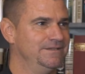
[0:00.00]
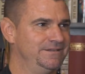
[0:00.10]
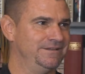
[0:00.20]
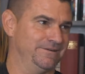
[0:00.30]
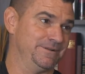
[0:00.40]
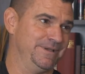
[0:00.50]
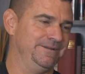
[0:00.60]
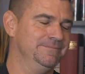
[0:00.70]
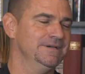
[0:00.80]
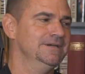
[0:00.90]
You know what I
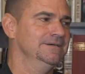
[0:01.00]
mean?